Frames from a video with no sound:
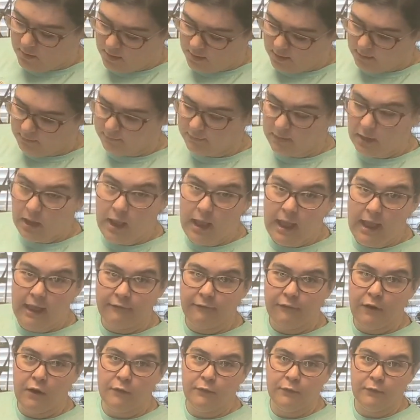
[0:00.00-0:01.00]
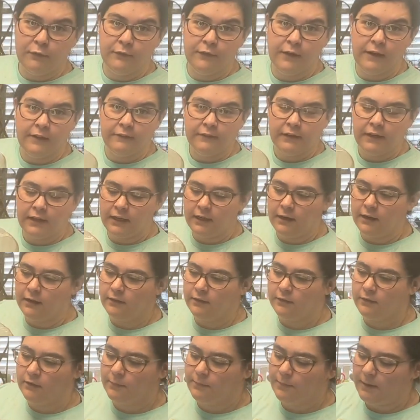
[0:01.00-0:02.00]
it was half off of $5.99,
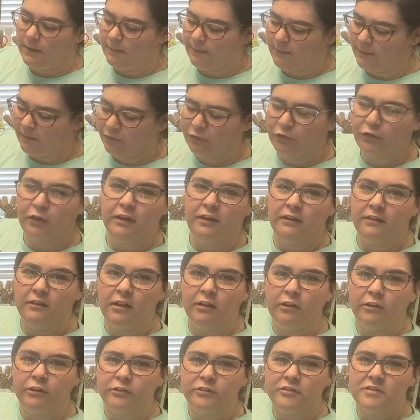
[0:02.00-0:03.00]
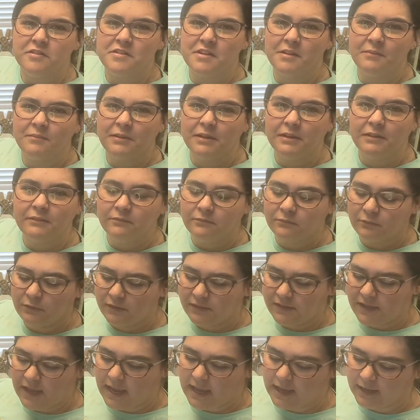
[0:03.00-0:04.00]
so I paid about $3 and something
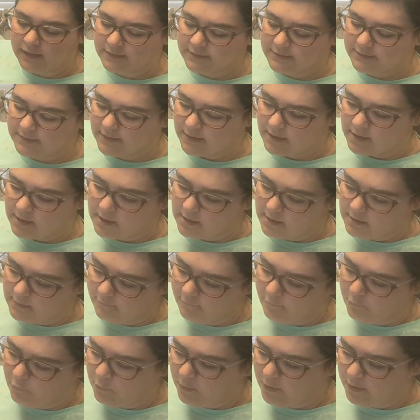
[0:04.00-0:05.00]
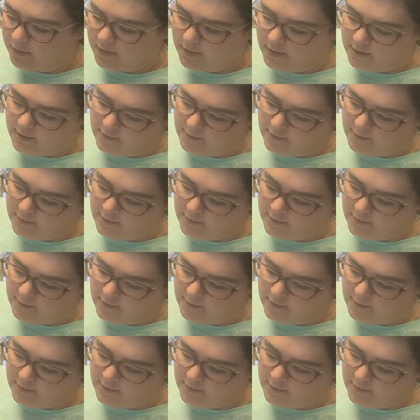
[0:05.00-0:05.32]
with tax for it.